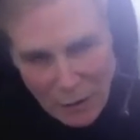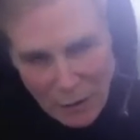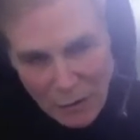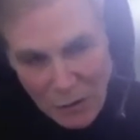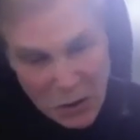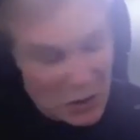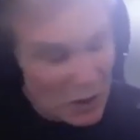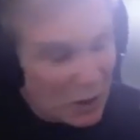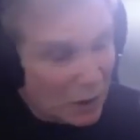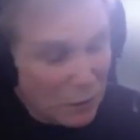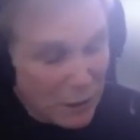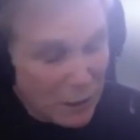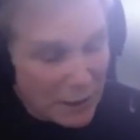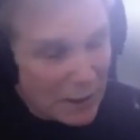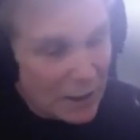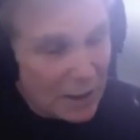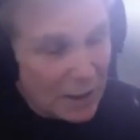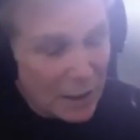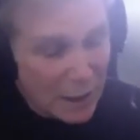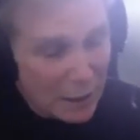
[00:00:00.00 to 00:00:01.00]
You can click
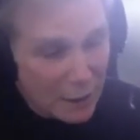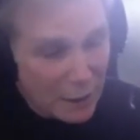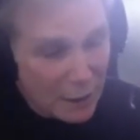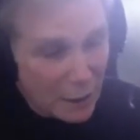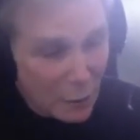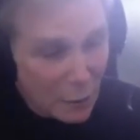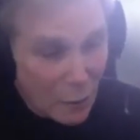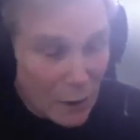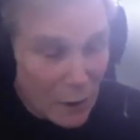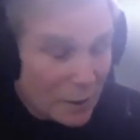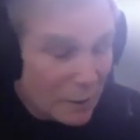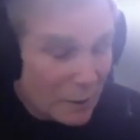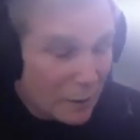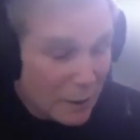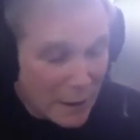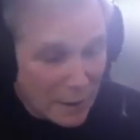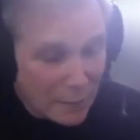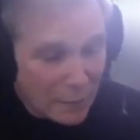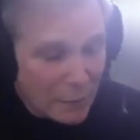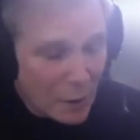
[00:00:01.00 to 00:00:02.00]
on anything you want. You
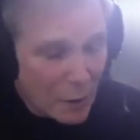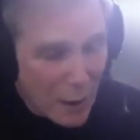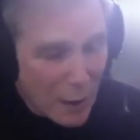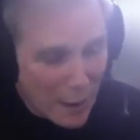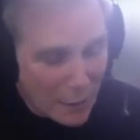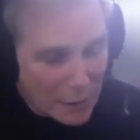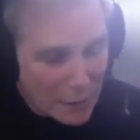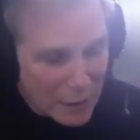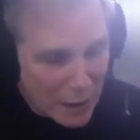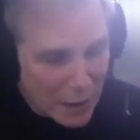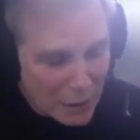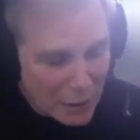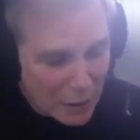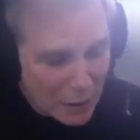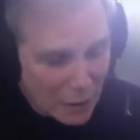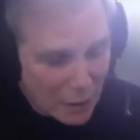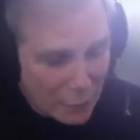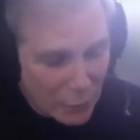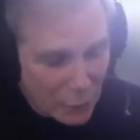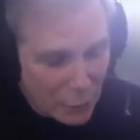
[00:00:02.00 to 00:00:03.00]
can have no
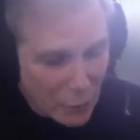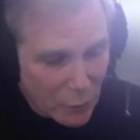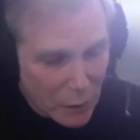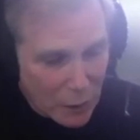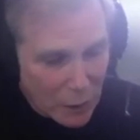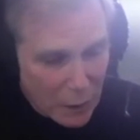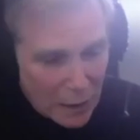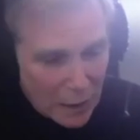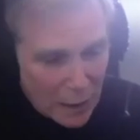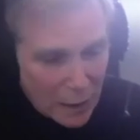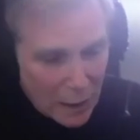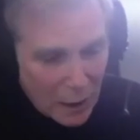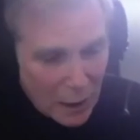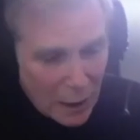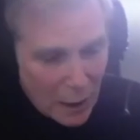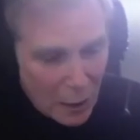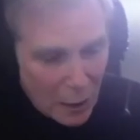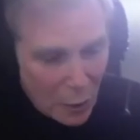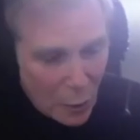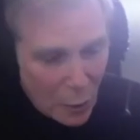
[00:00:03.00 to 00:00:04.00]
advertising if you want,
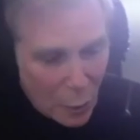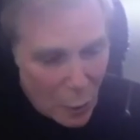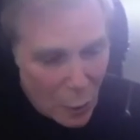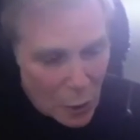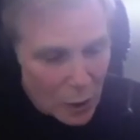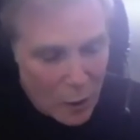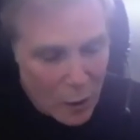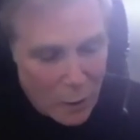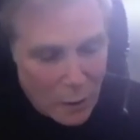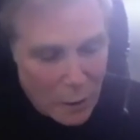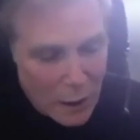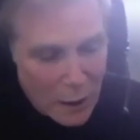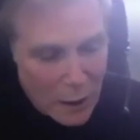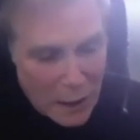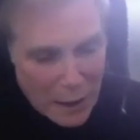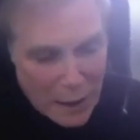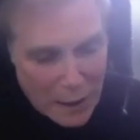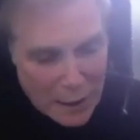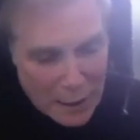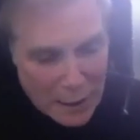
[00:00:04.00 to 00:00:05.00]
or
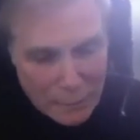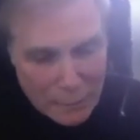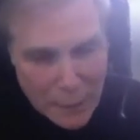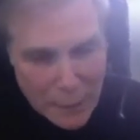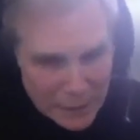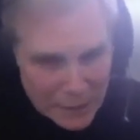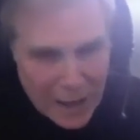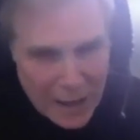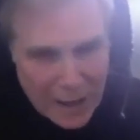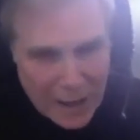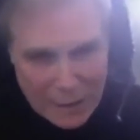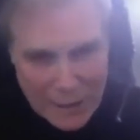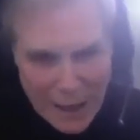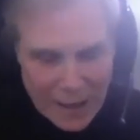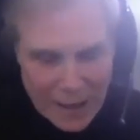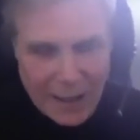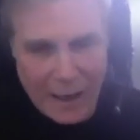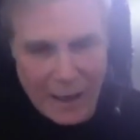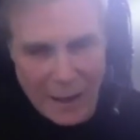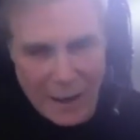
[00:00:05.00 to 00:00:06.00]
uh, but they they
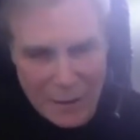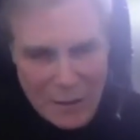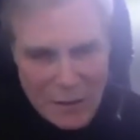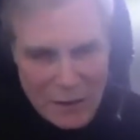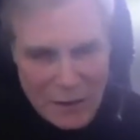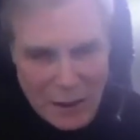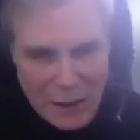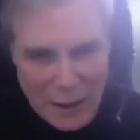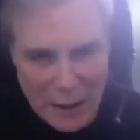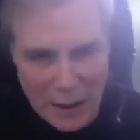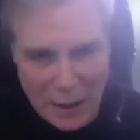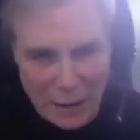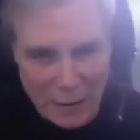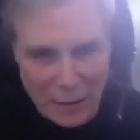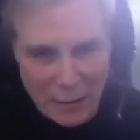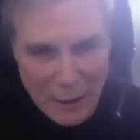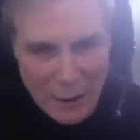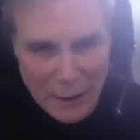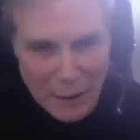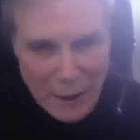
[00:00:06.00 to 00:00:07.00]
can't see in,
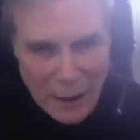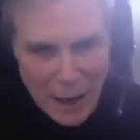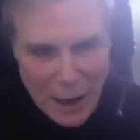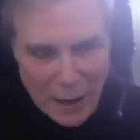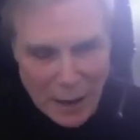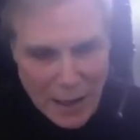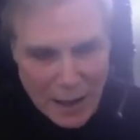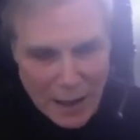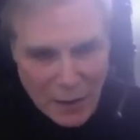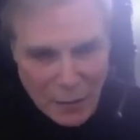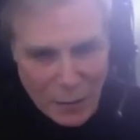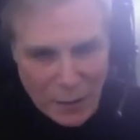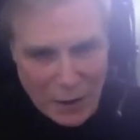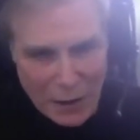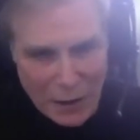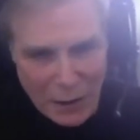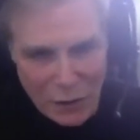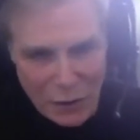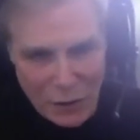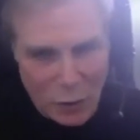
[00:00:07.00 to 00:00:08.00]
mm-hmm. and hmm. that's
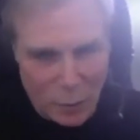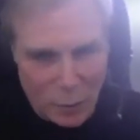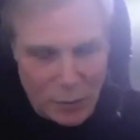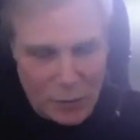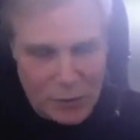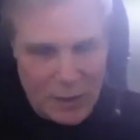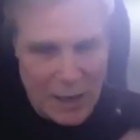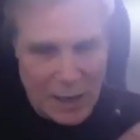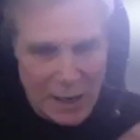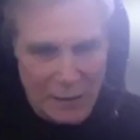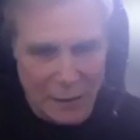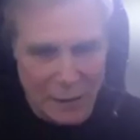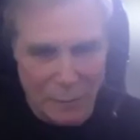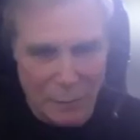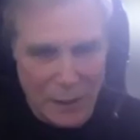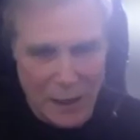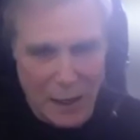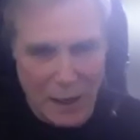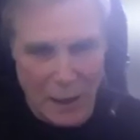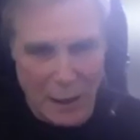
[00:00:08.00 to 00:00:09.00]
because you're protected
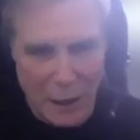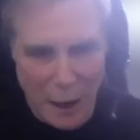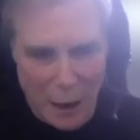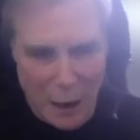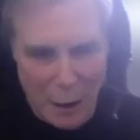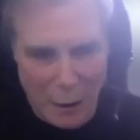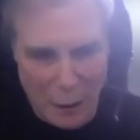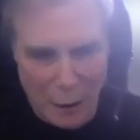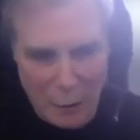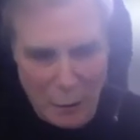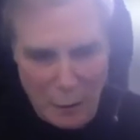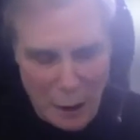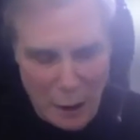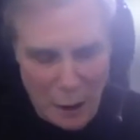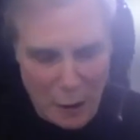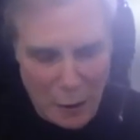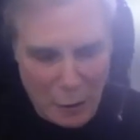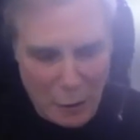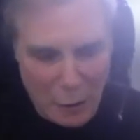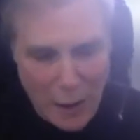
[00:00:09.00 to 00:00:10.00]
by our
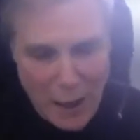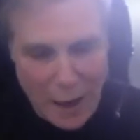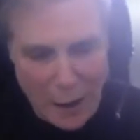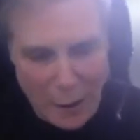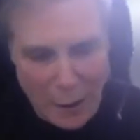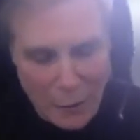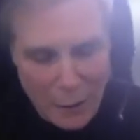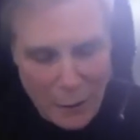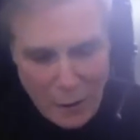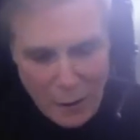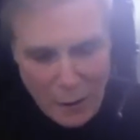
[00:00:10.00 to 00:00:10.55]
our cloud.